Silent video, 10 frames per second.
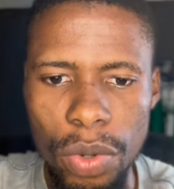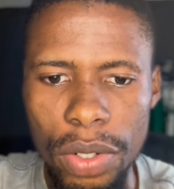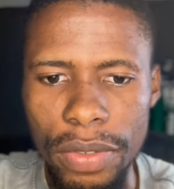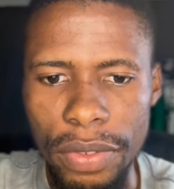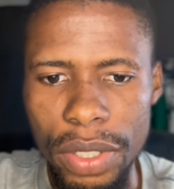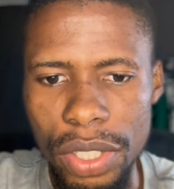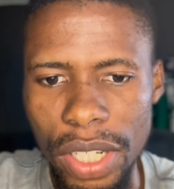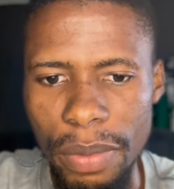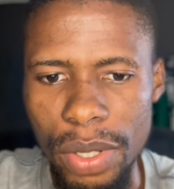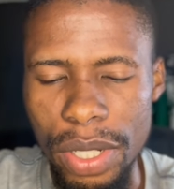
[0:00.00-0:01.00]
one in the
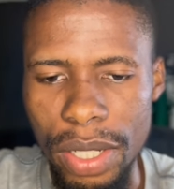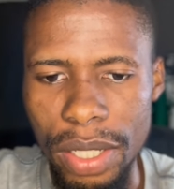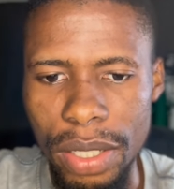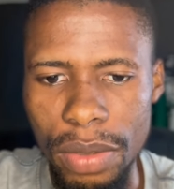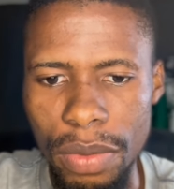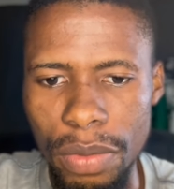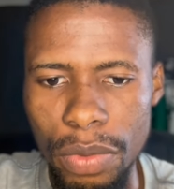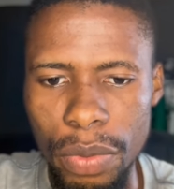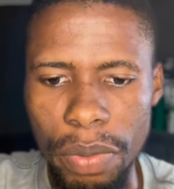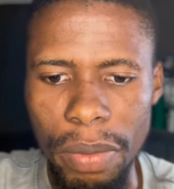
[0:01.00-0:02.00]
Champions League
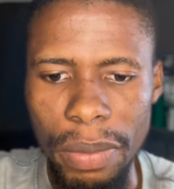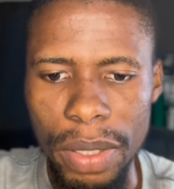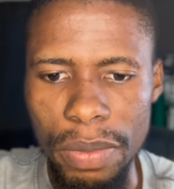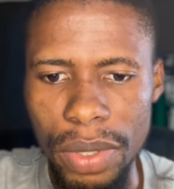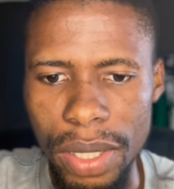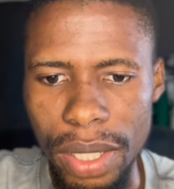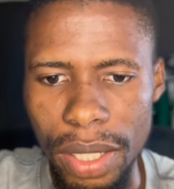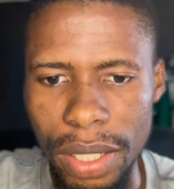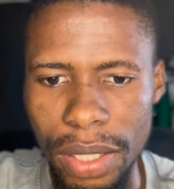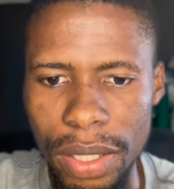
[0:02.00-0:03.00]
will probably be
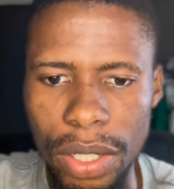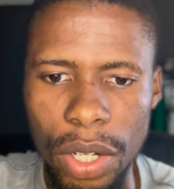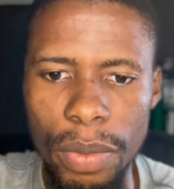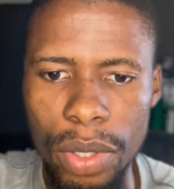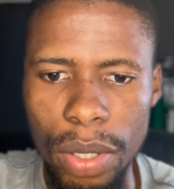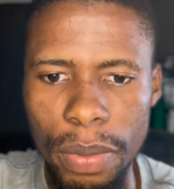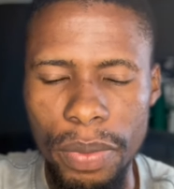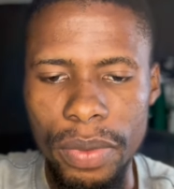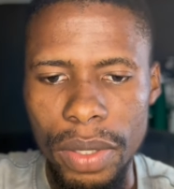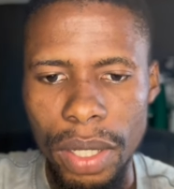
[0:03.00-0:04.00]
coming up
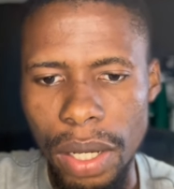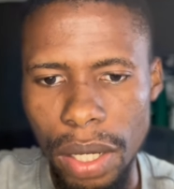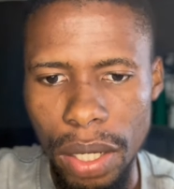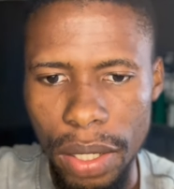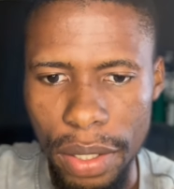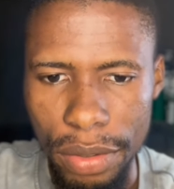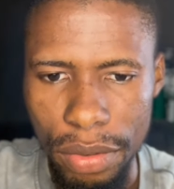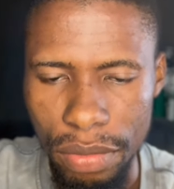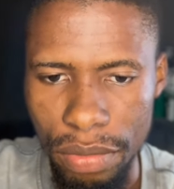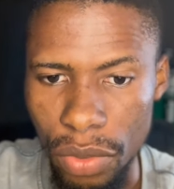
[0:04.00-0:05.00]

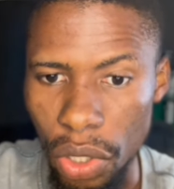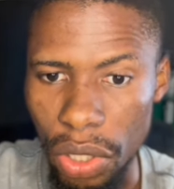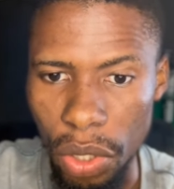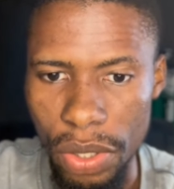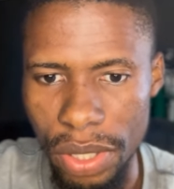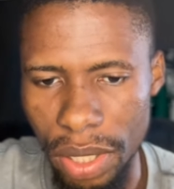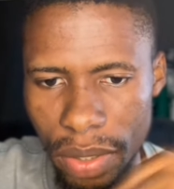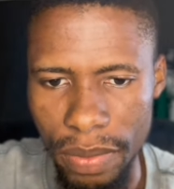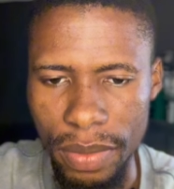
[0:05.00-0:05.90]
on Thursday.